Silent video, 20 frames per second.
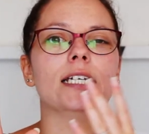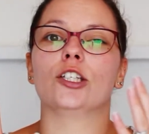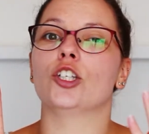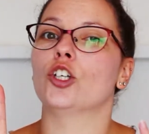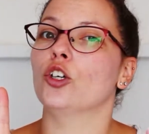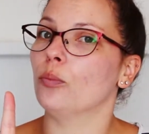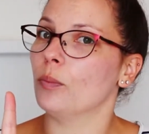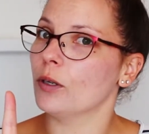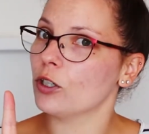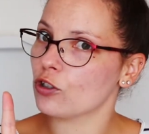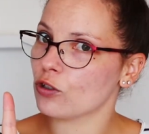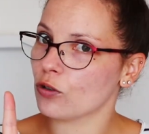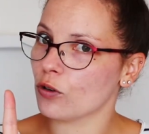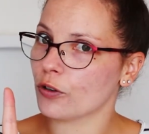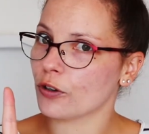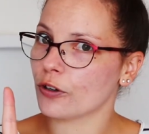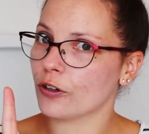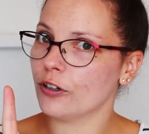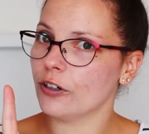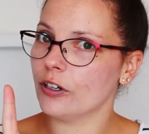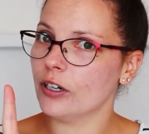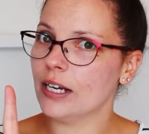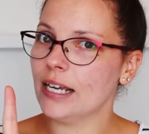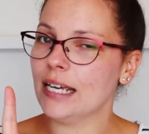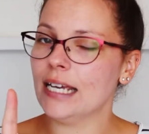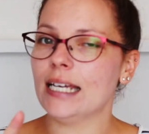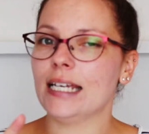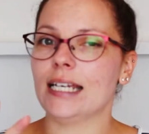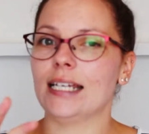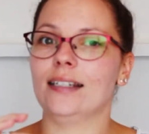it could be
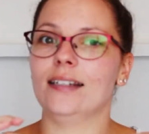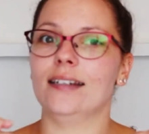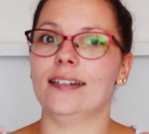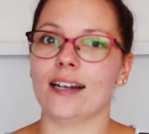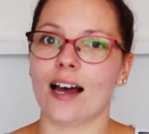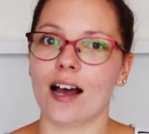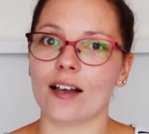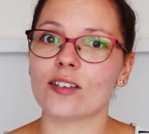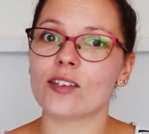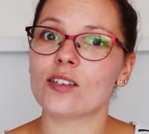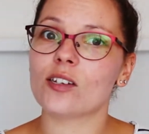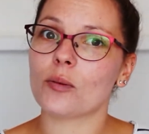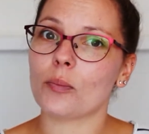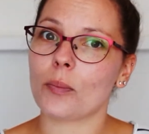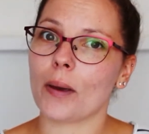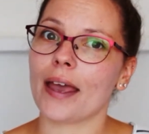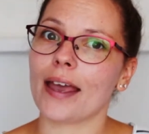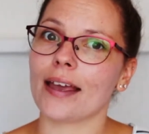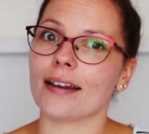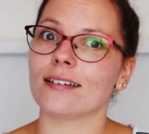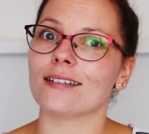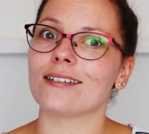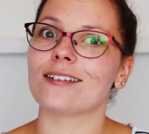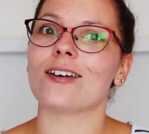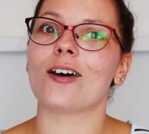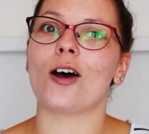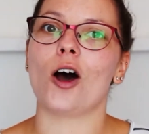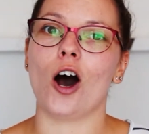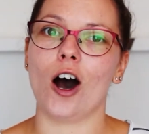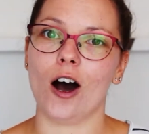shorter. It does
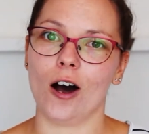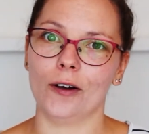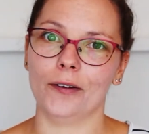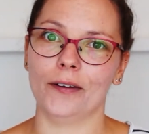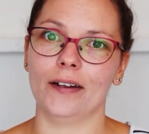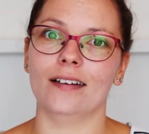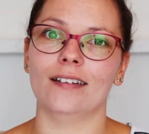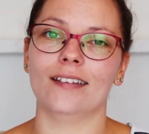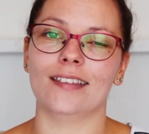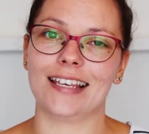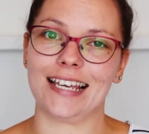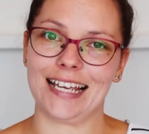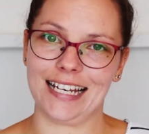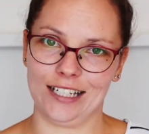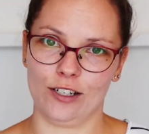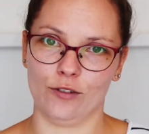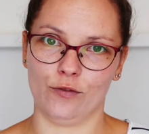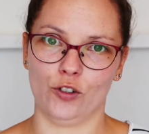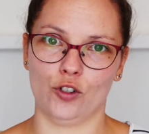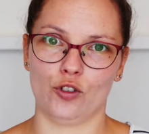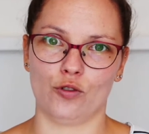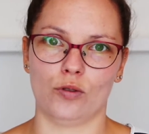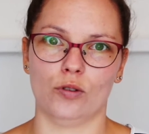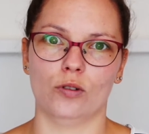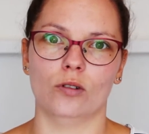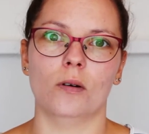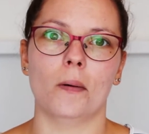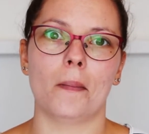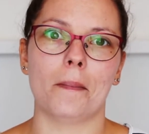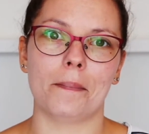depend on the
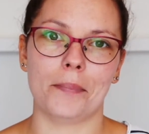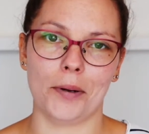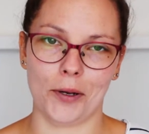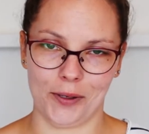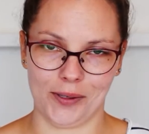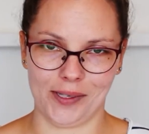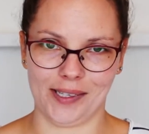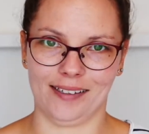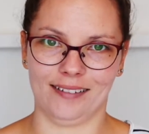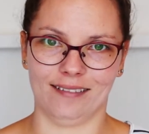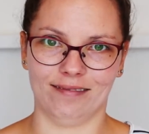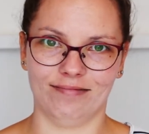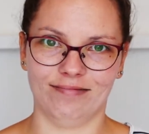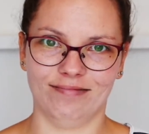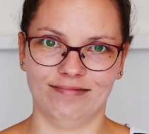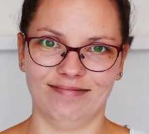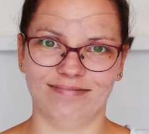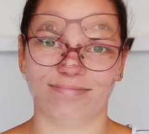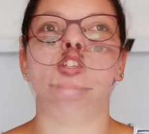individual person.